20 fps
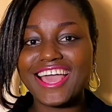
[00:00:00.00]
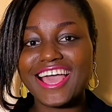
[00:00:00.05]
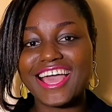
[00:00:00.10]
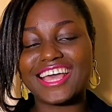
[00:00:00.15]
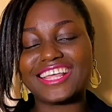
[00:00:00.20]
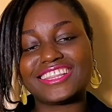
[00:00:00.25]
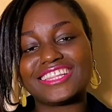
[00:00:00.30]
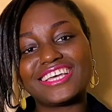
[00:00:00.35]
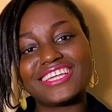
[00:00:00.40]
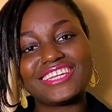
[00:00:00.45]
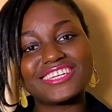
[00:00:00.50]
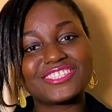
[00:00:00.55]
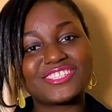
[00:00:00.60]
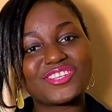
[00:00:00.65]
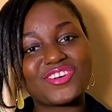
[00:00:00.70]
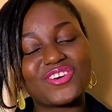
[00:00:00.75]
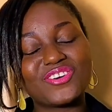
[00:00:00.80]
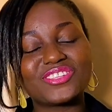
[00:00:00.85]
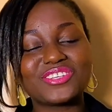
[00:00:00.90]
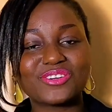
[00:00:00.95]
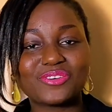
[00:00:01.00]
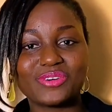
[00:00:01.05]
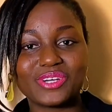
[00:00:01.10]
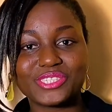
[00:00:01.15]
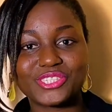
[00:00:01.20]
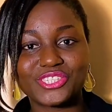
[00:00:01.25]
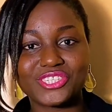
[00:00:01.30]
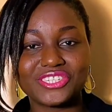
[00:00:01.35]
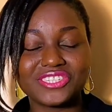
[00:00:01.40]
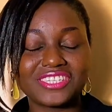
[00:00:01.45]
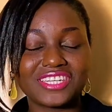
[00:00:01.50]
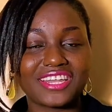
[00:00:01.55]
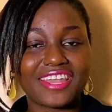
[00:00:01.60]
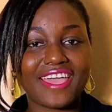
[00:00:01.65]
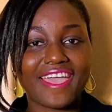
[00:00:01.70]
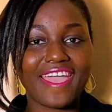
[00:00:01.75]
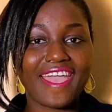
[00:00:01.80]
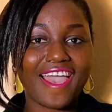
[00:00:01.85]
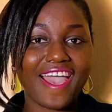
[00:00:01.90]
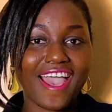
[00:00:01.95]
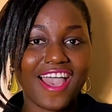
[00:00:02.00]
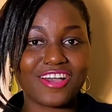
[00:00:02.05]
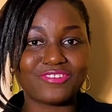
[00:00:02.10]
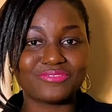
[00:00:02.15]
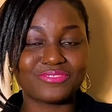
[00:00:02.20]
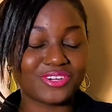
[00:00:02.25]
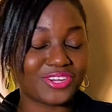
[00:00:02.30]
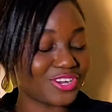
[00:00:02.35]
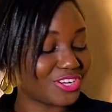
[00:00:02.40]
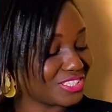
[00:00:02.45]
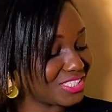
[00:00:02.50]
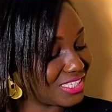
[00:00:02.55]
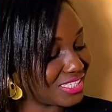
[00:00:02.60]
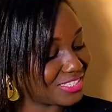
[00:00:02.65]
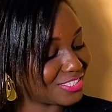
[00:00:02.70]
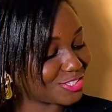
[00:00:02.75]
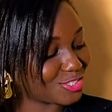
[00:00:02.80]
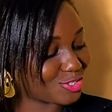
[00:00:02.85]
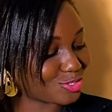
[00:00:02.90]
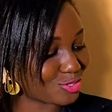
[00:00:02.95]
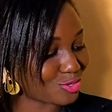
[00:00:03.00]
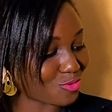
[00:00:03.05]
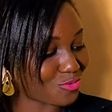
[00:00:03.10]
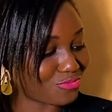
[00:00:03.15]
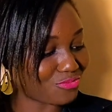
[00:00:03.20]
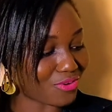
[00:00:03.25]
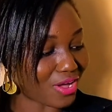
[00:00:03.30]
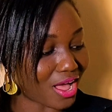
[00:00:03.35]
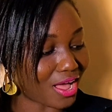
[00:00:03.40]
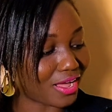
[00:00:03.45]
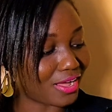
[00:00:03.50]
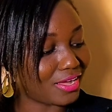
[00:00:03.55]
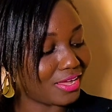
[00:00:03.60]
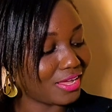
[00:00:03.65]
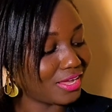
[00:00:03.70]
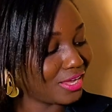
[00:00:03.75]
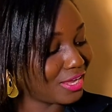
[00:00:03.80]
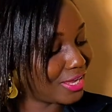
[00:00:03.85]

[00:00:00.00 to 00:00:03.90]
And that is all the questions that I have gotten so far.